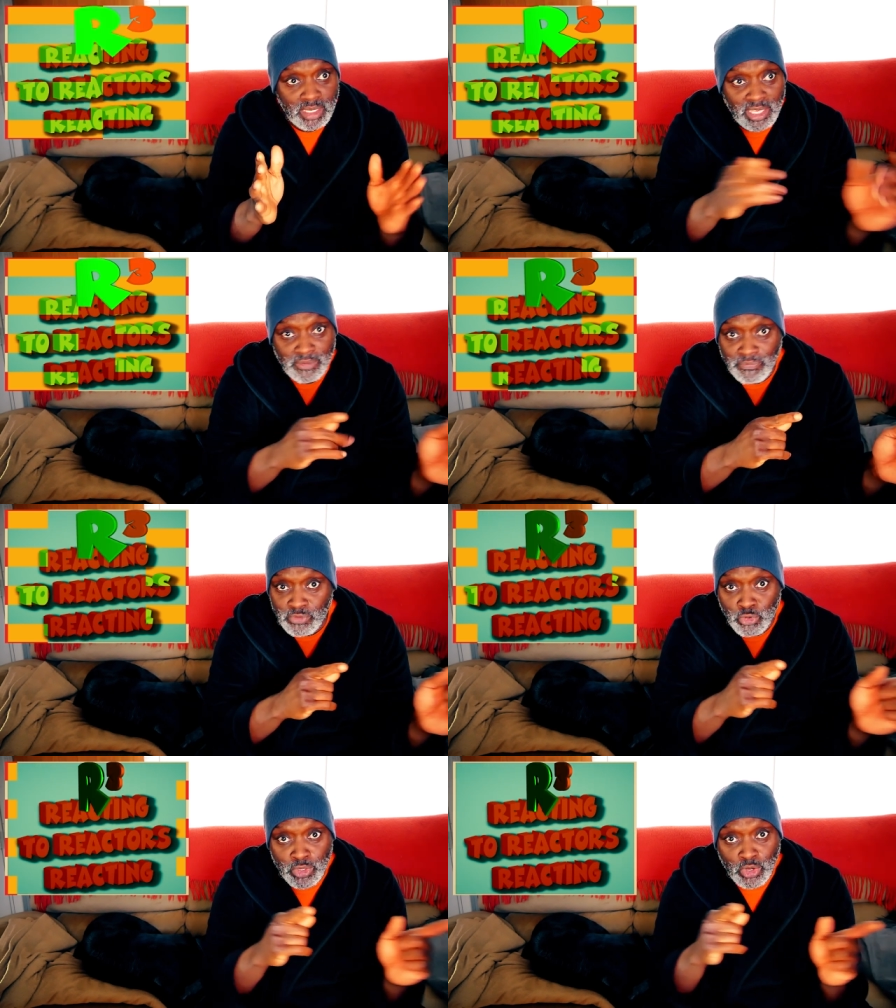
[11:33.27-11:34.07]
if
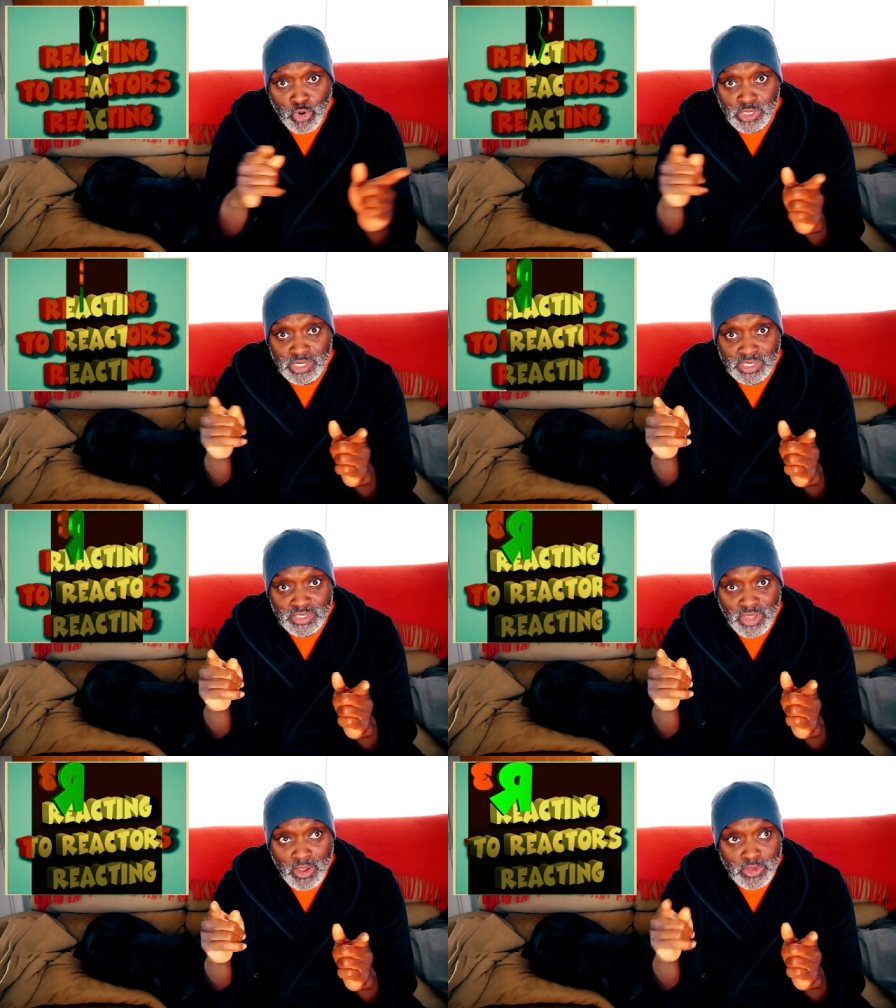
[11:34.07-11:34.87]
during the course of the
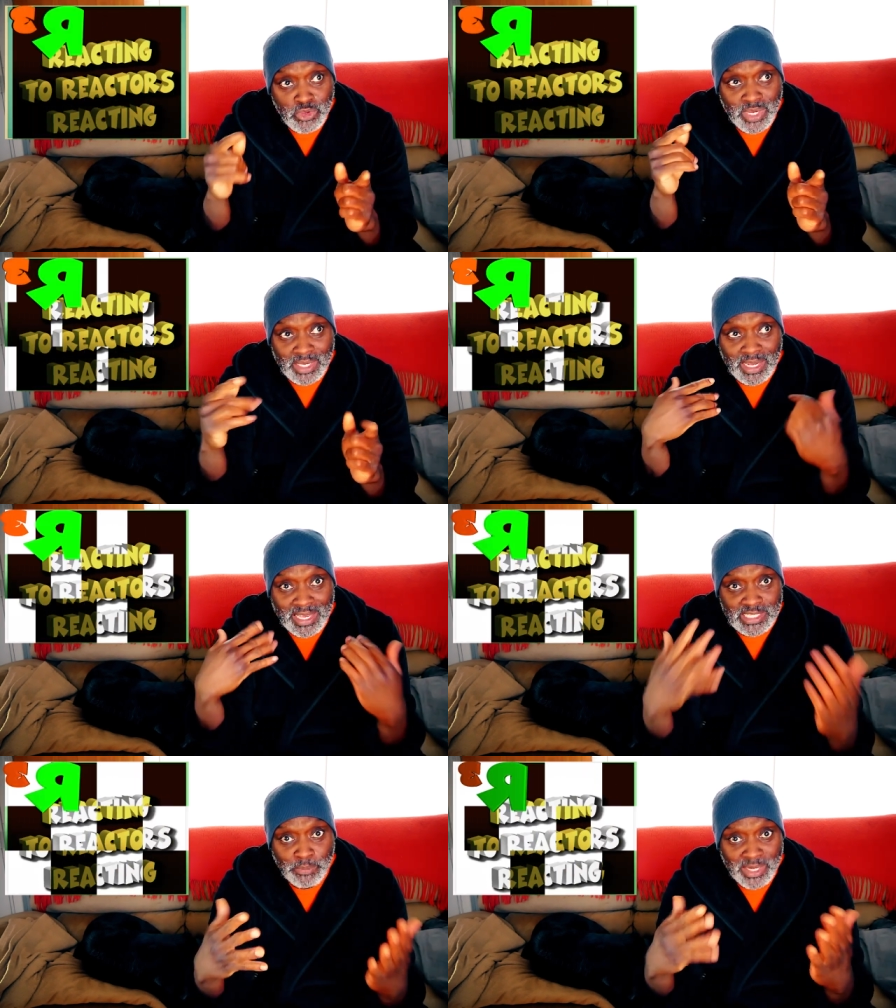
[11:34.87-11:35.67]
song you can
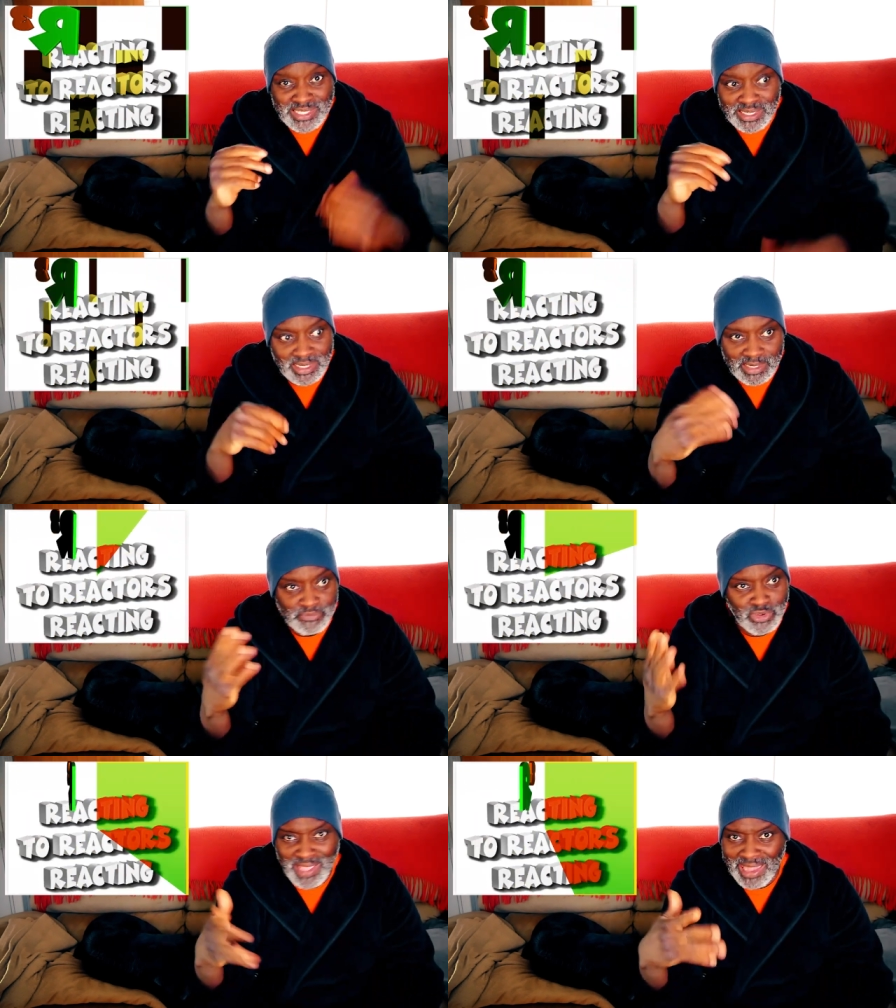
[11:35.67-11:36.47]
express it and
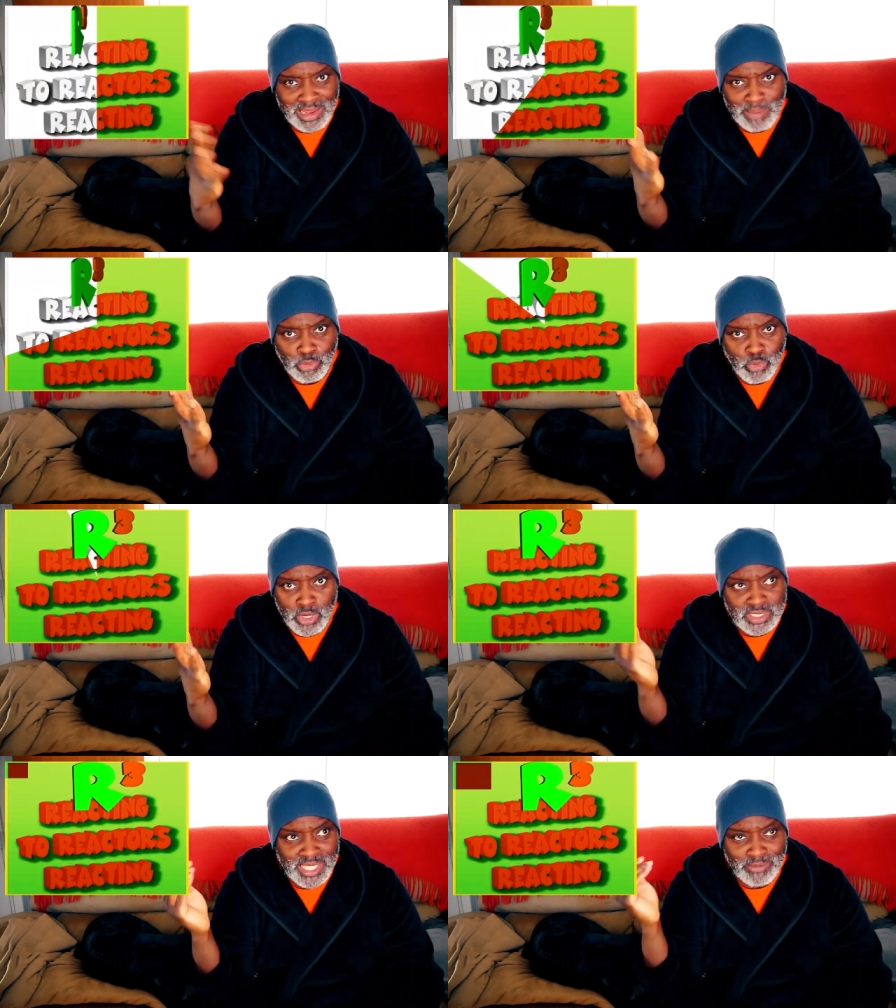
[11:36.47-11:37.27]
if you got a couple of
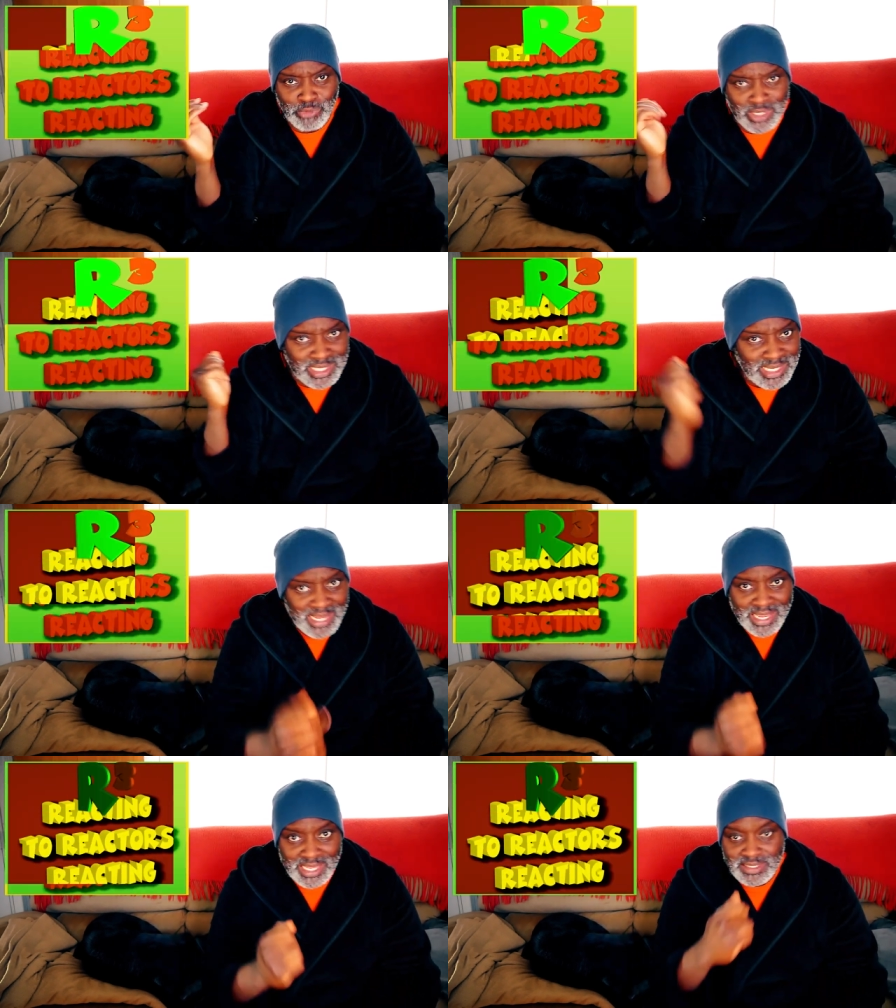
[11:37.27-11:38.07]
words that really
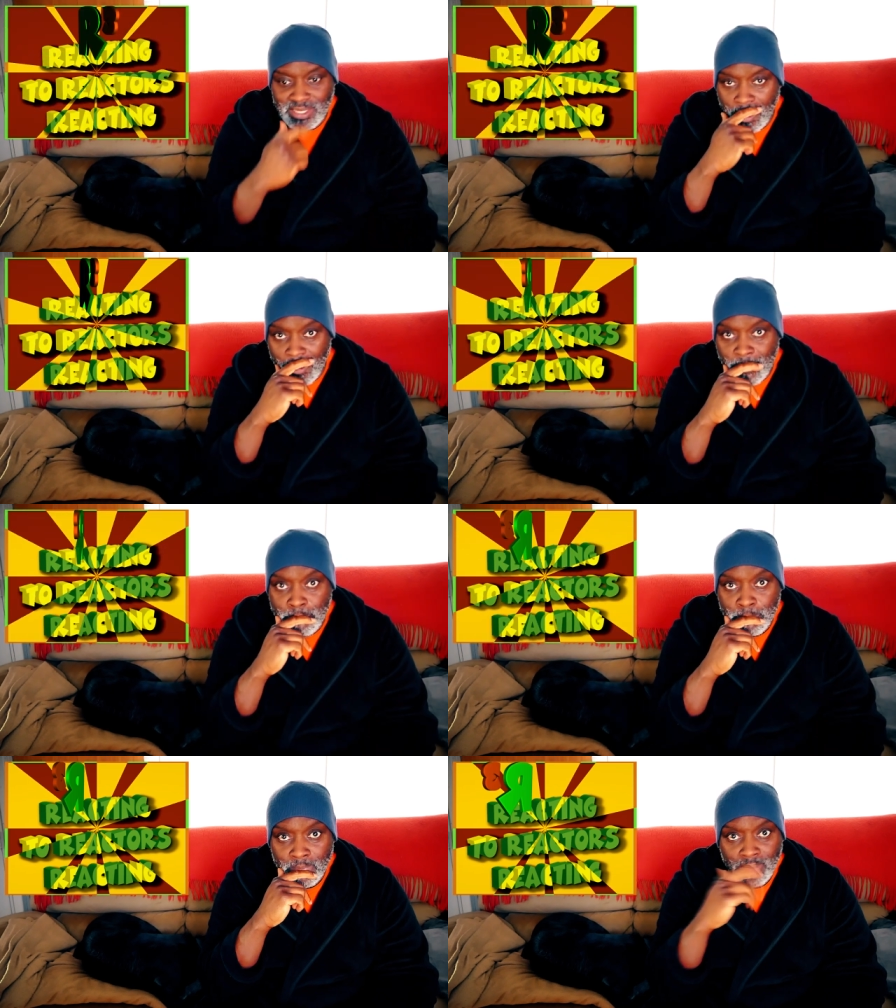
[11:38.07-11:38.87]
hits it home,